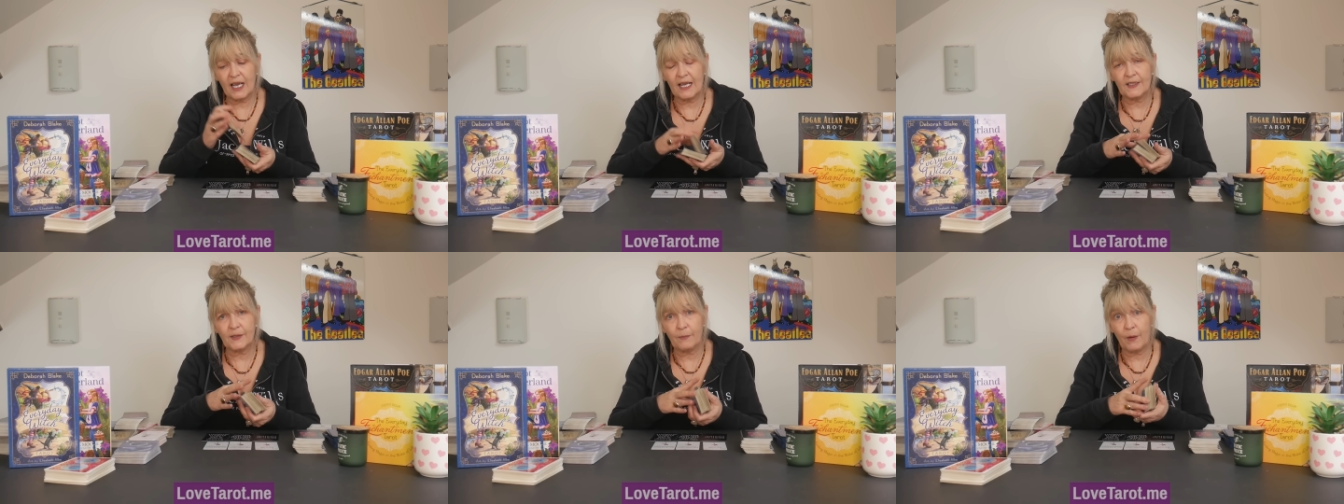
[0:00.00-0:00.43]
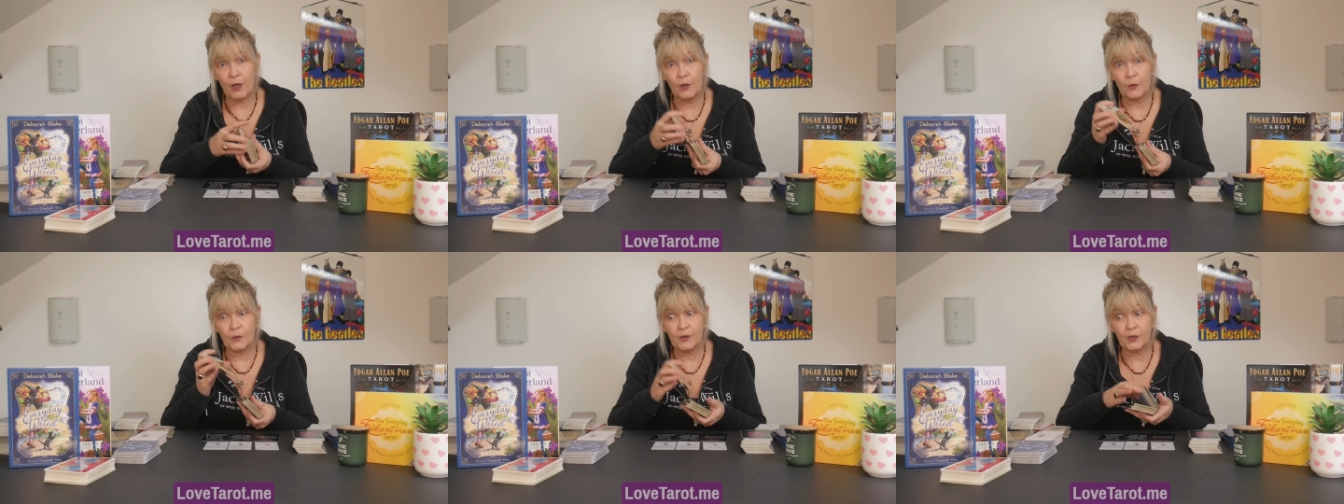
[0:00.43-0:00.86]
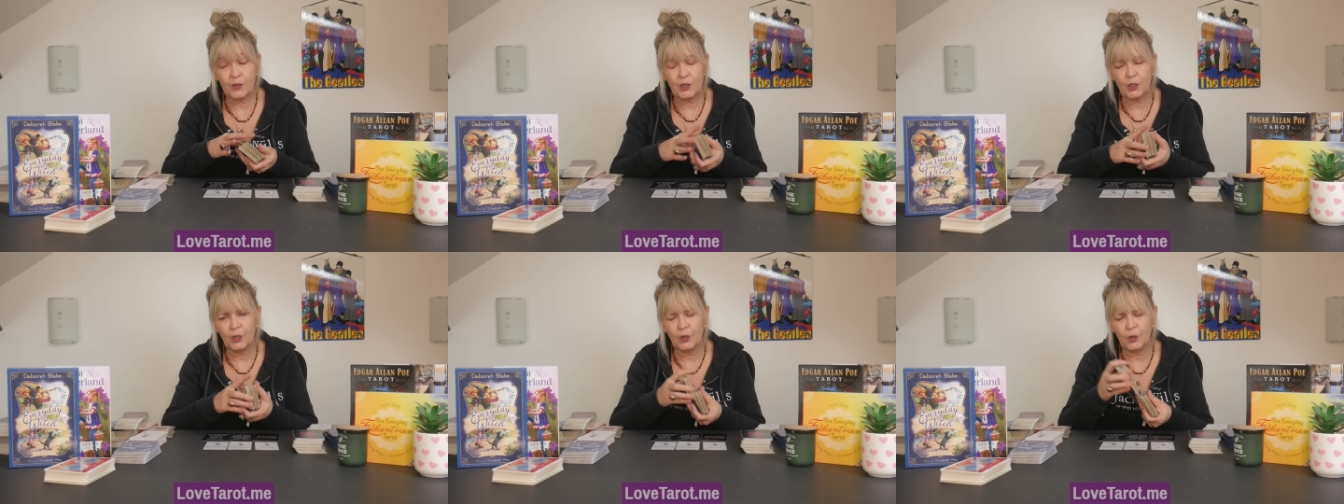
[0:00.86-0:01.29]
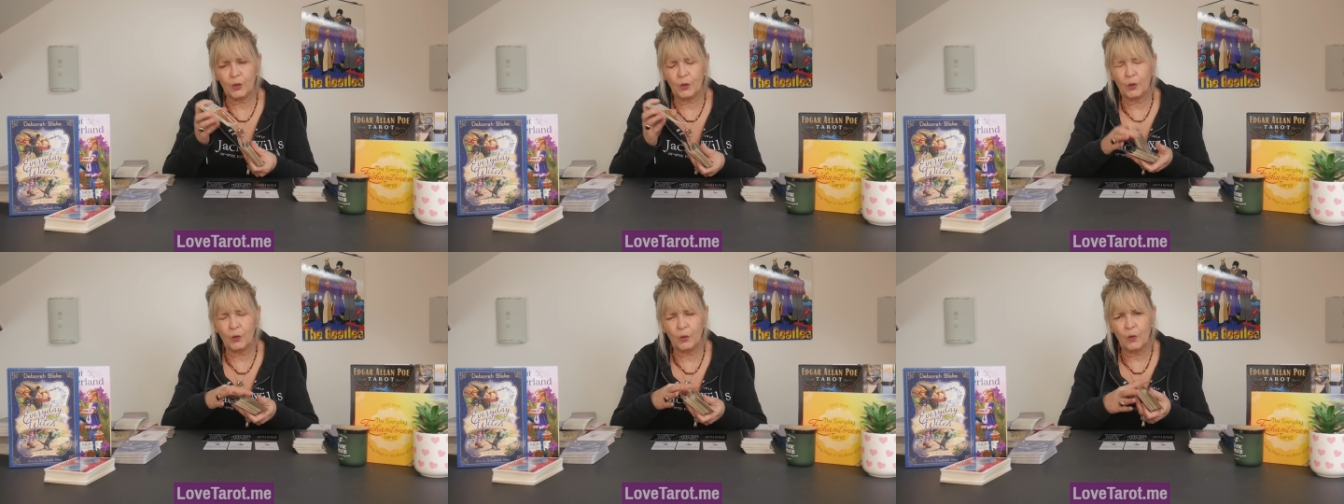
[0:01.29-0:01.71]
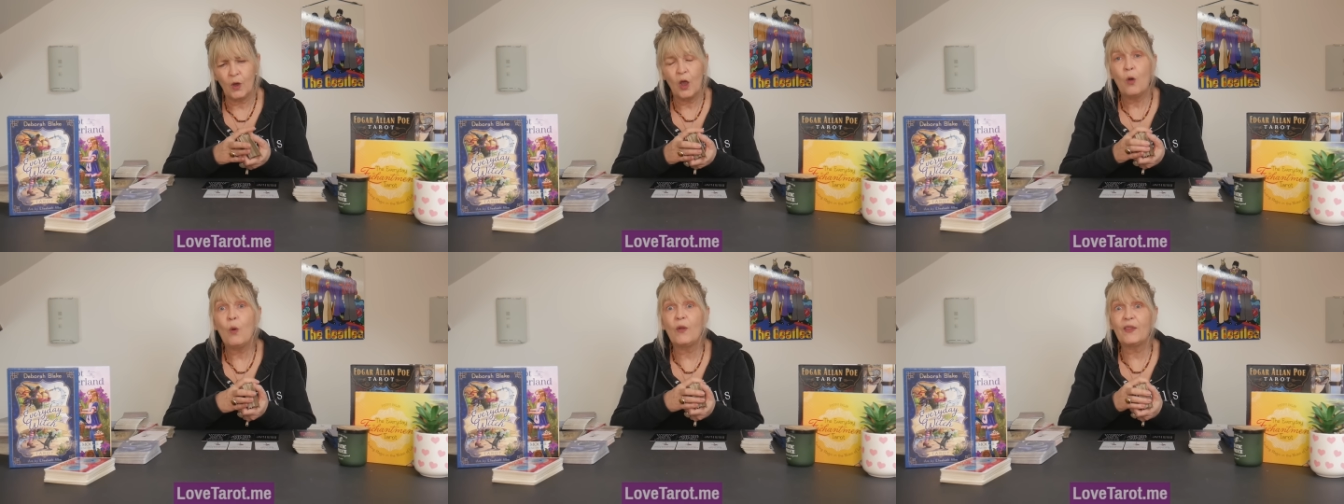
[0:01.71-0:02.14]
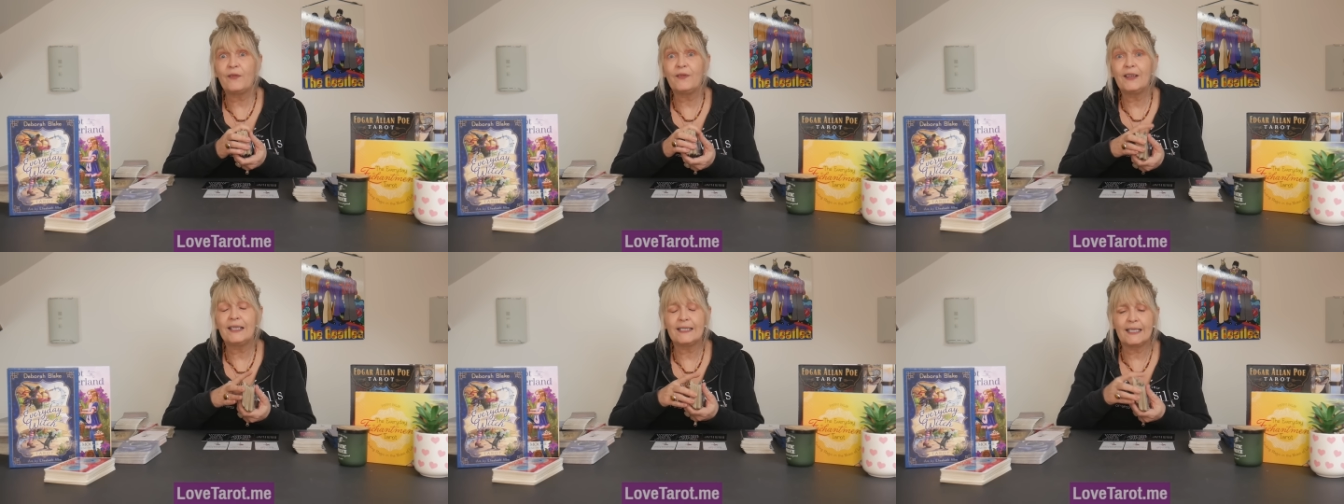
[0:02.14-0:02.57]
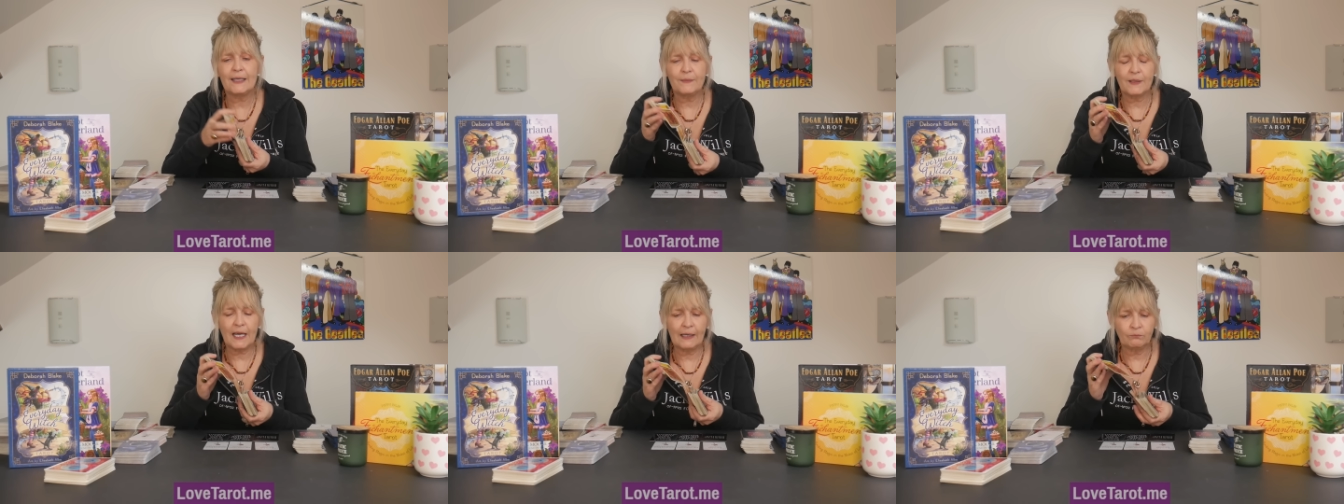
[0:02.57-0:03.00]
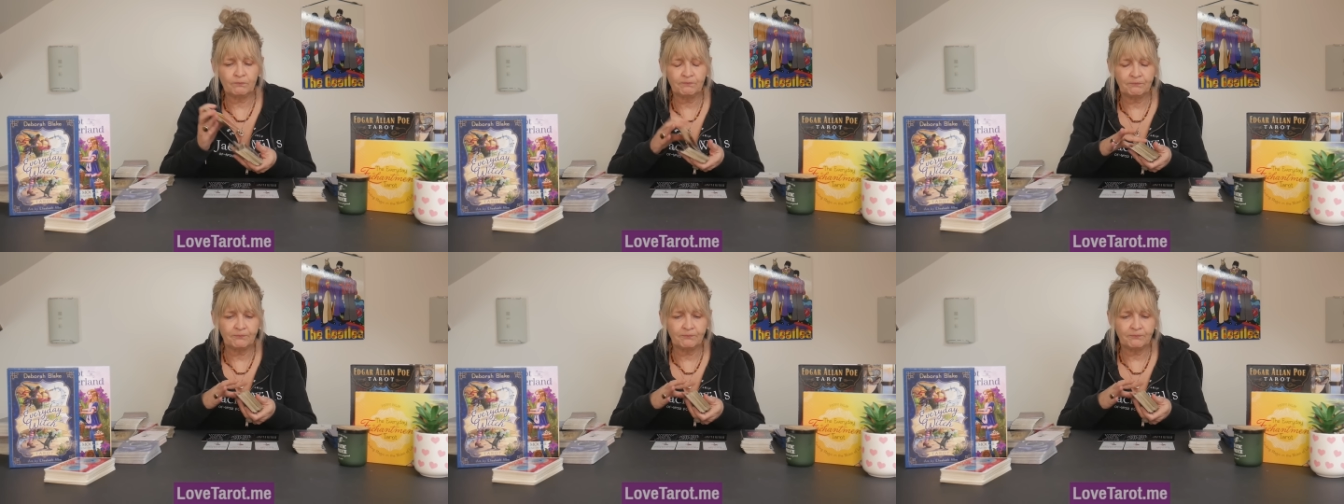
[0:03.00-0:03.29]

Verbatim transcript: as opposed to what they're feeling deep down.